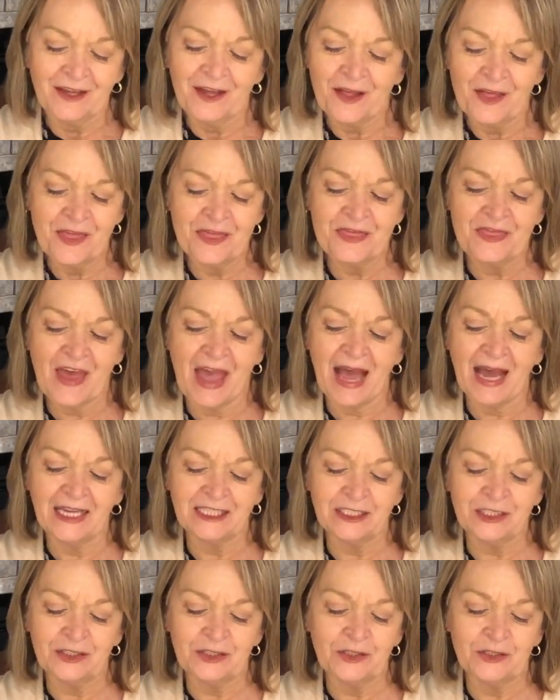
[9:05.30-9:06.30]

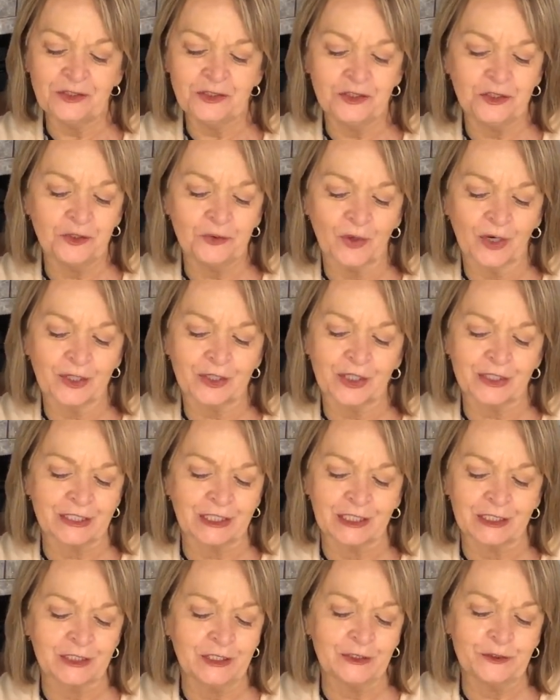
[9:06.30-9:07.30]
that you are going to
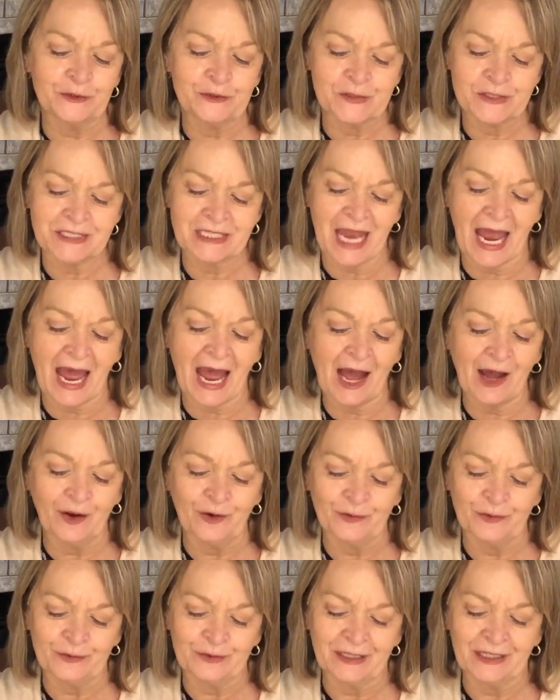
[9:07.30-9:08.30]
lose
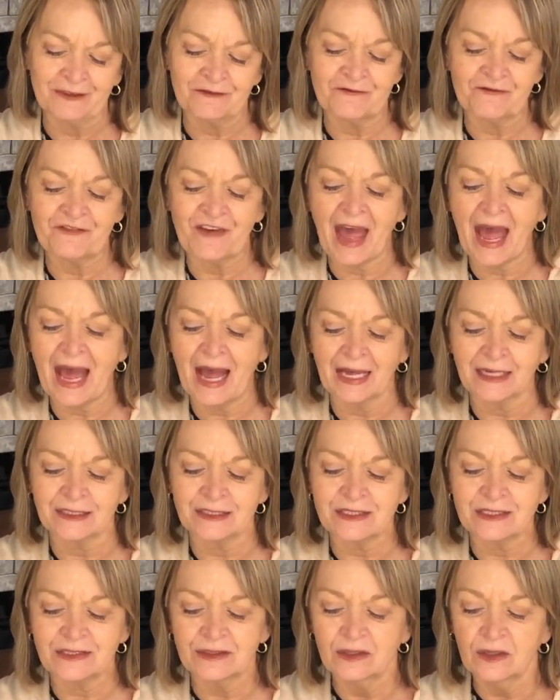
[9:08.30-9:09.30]
out. In
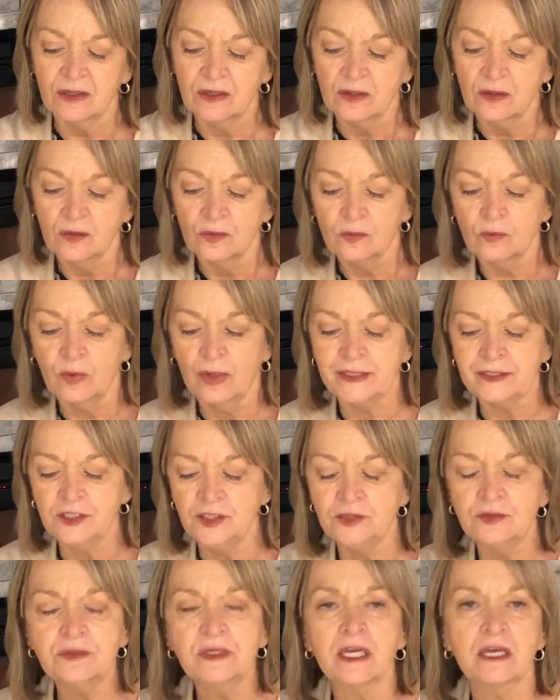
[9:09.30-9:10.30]
fact, when
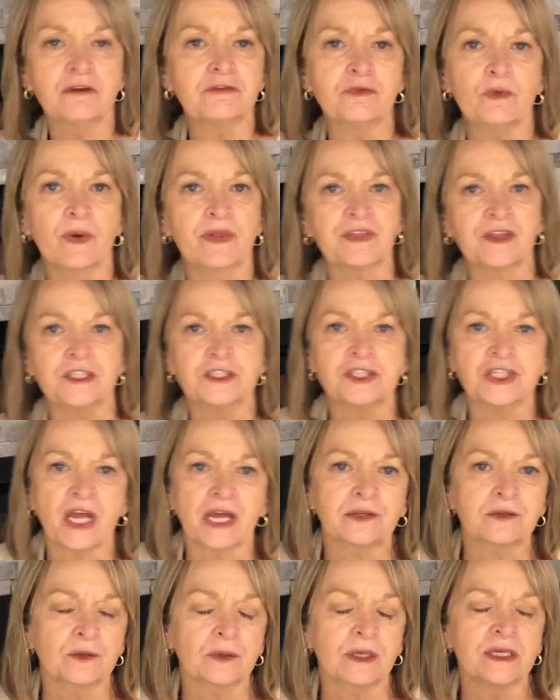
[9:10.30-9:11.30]
you give with a
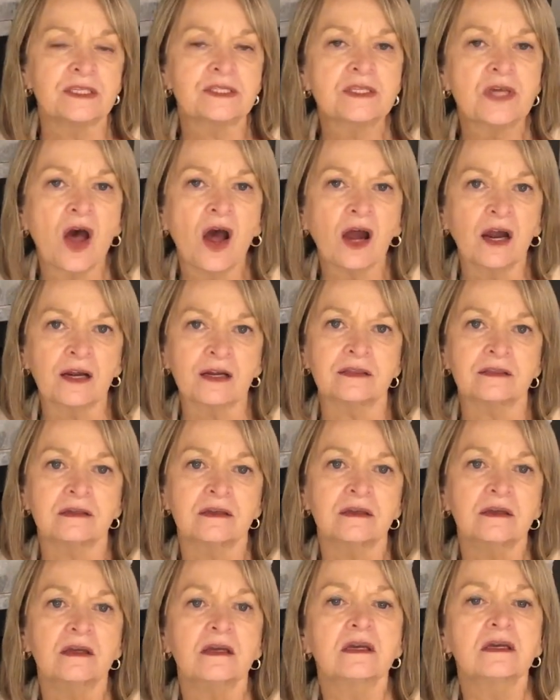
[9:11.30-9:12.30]
generous heart,
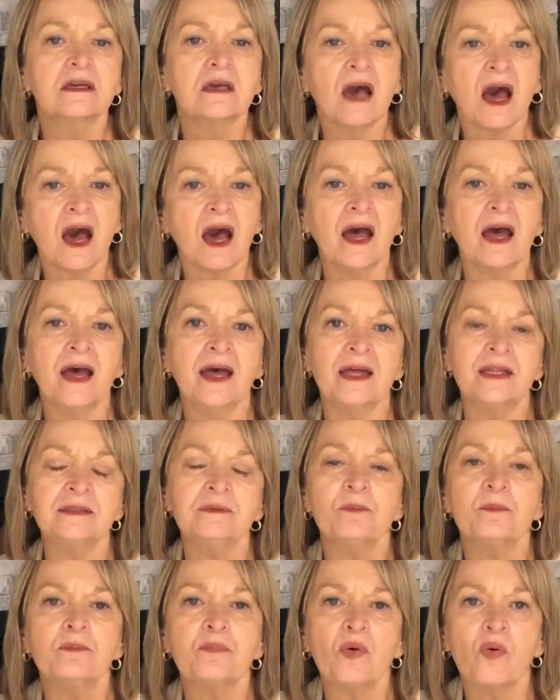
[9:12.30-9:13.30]
God
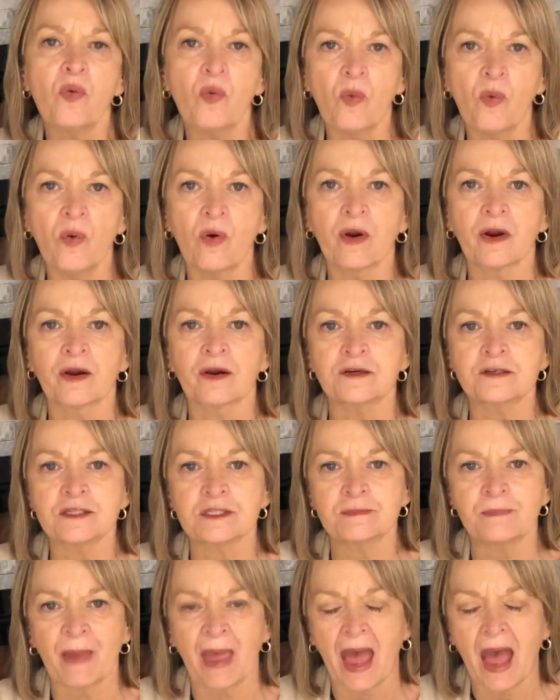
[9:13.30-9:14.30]

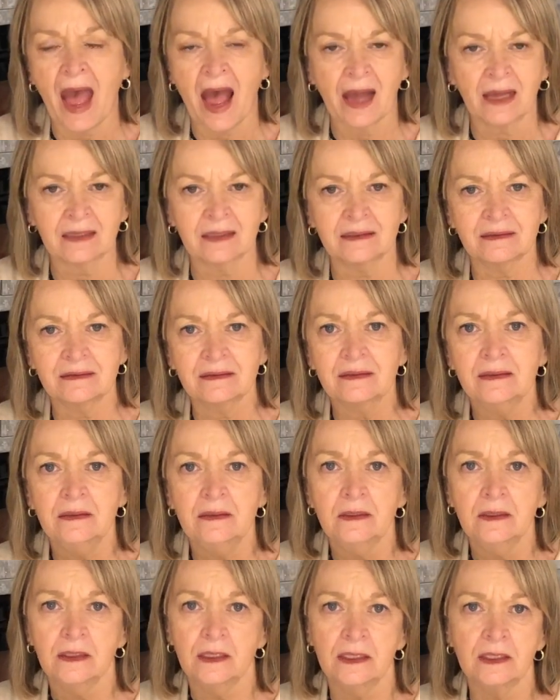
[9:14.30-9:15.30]
pours back
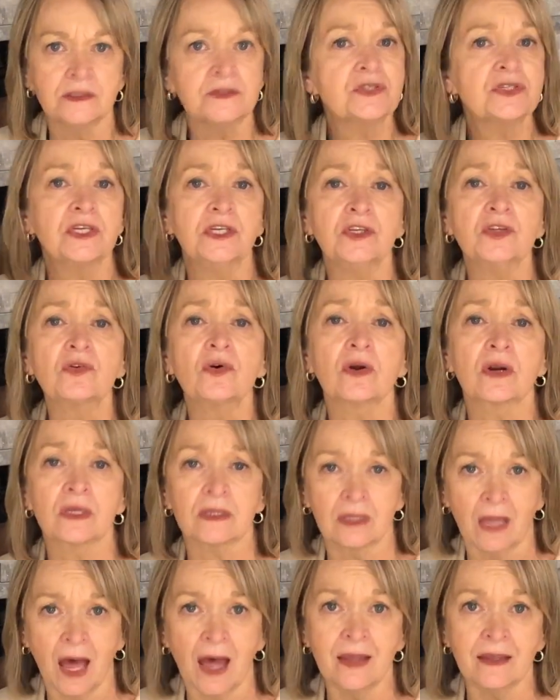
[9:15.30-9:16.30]
into your
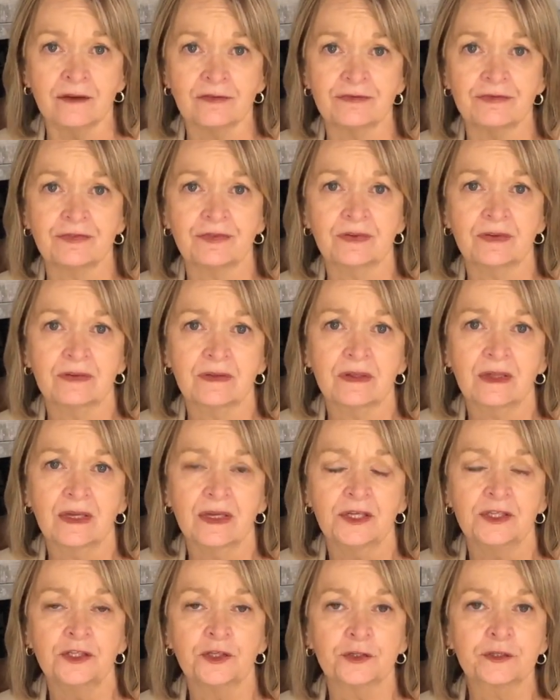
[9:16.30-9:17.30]
life.
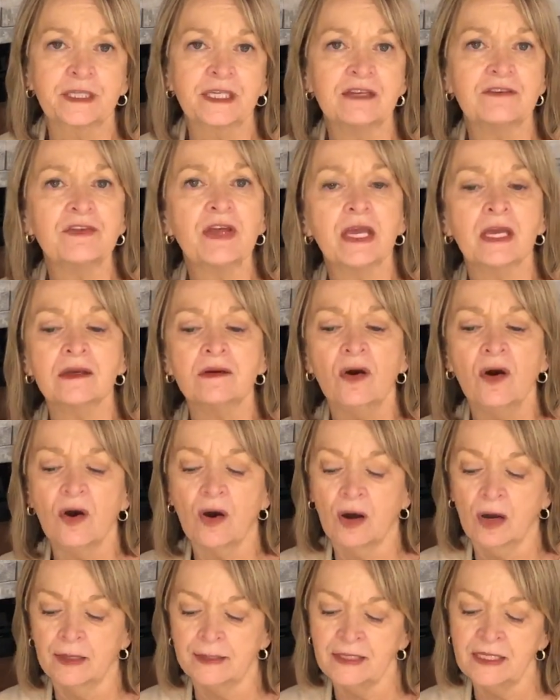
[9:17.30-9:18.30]
You're giving
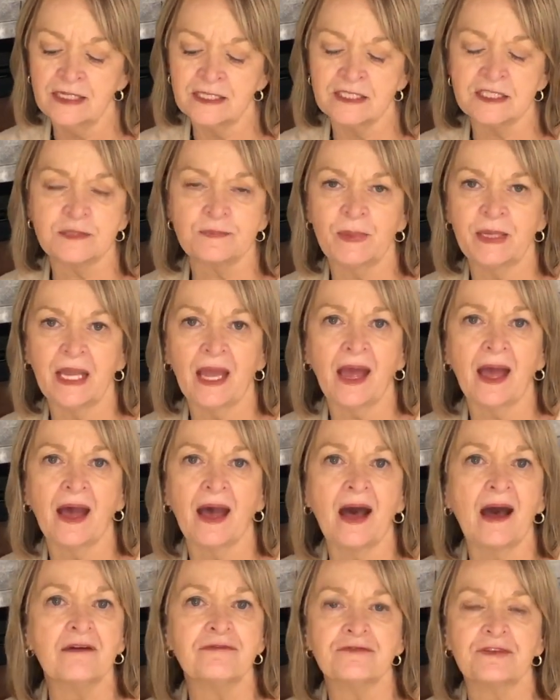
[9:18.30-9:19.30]
on his
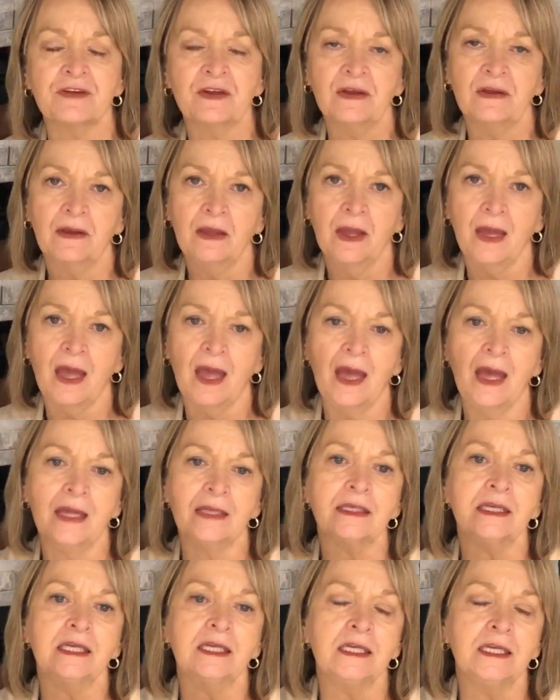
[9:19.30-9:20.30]
behalf,
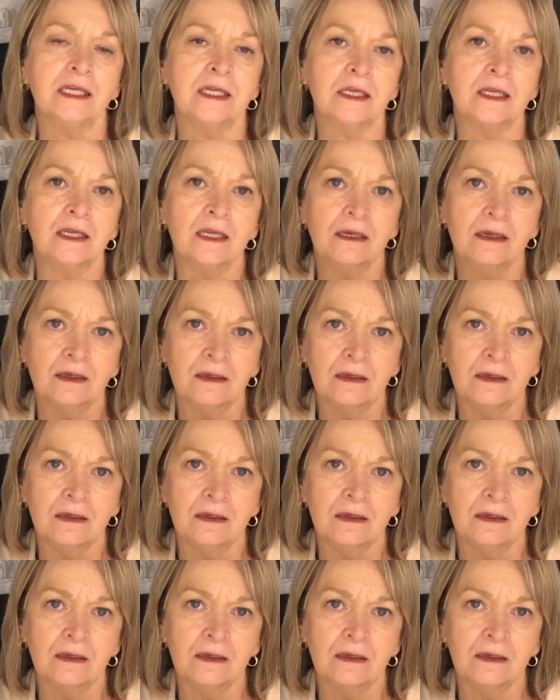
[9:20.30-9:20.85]
and he